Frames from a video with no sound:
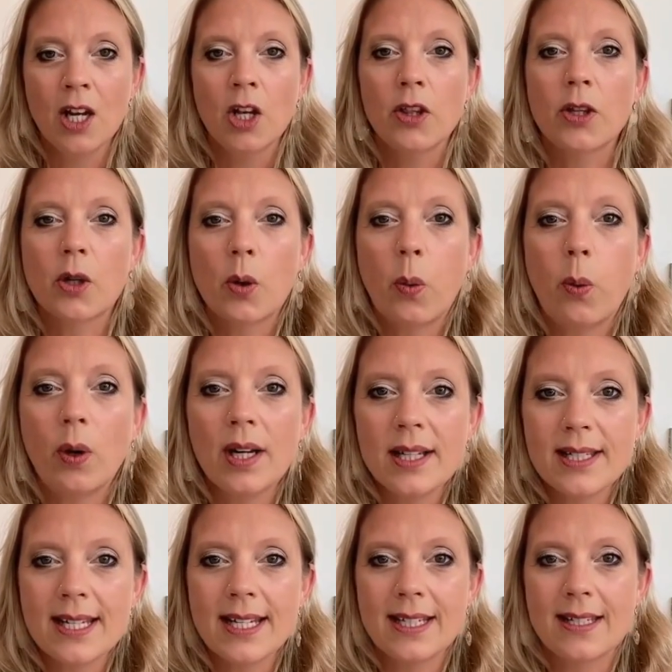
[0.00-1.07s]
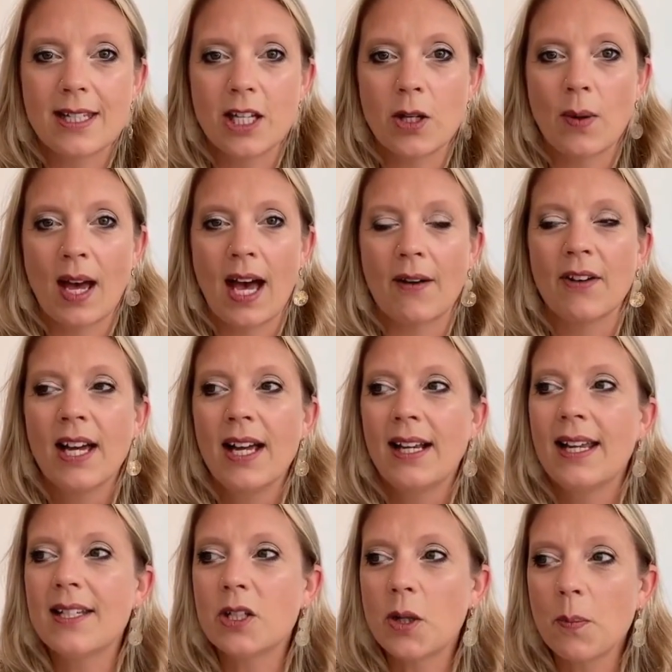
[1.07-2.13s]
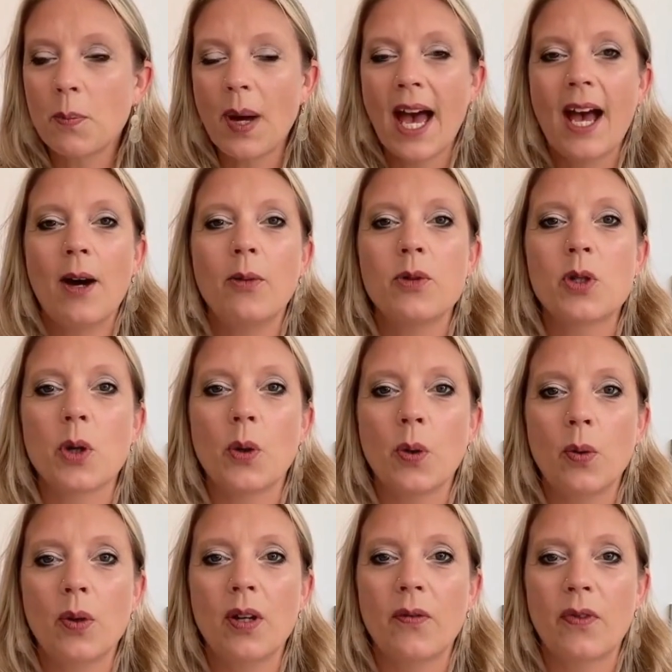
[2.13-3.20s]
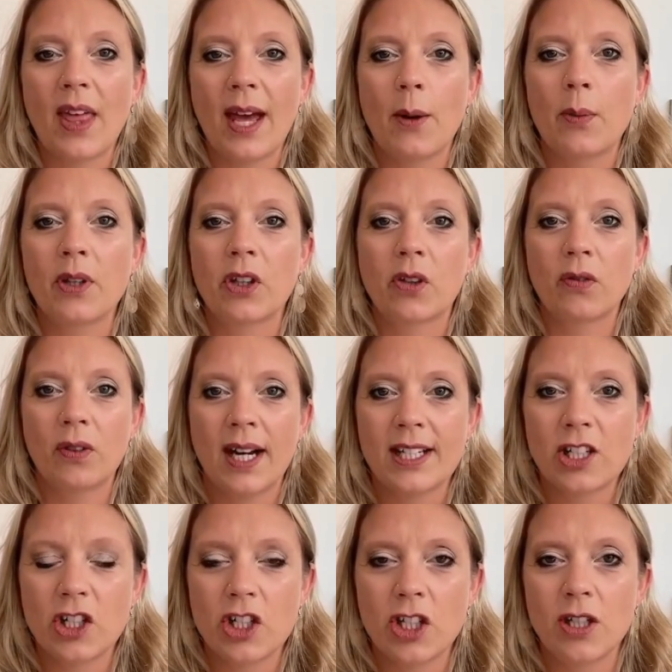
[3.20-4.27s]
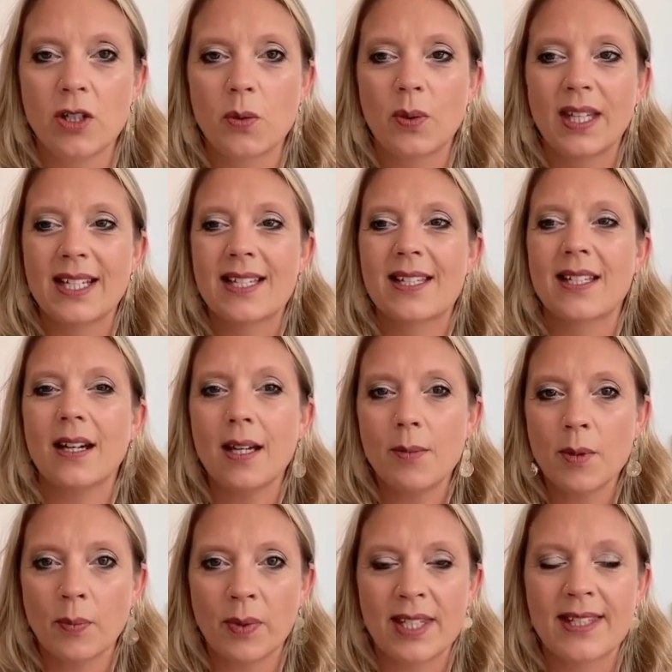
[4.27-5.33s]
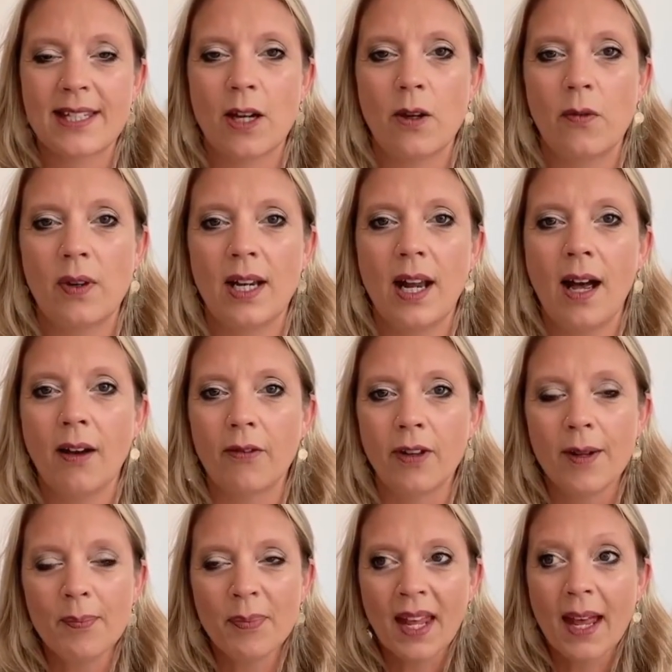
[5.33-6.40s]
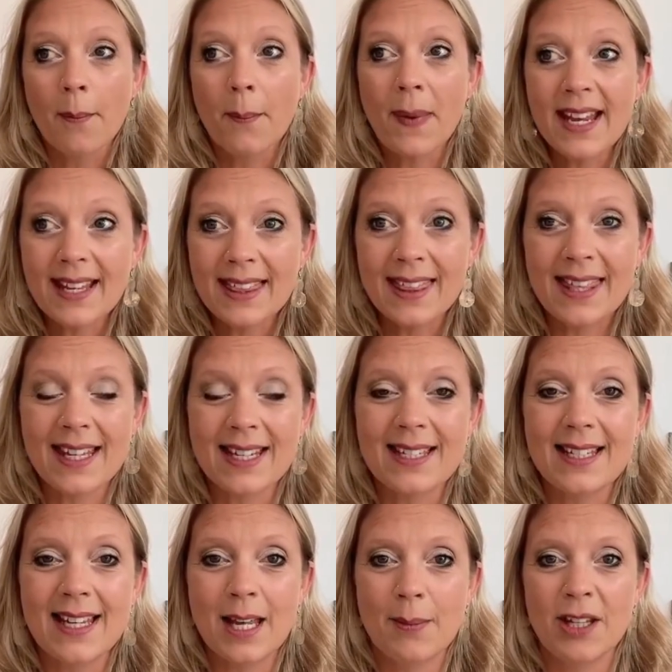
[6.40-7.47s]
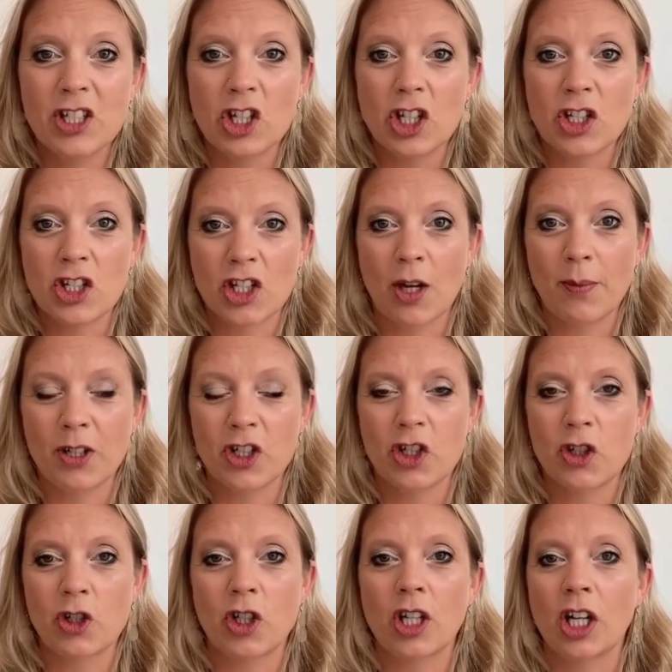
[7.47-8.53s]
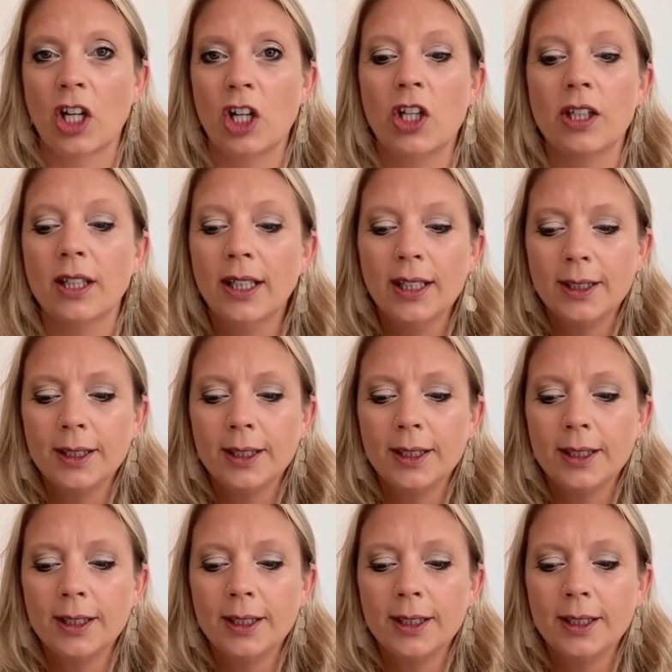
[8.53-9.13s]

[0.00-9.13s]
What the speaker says: the qualities that you have. Let's compound all of that with gratitude, with excitement, with self-love. Make this image so much stronger. Look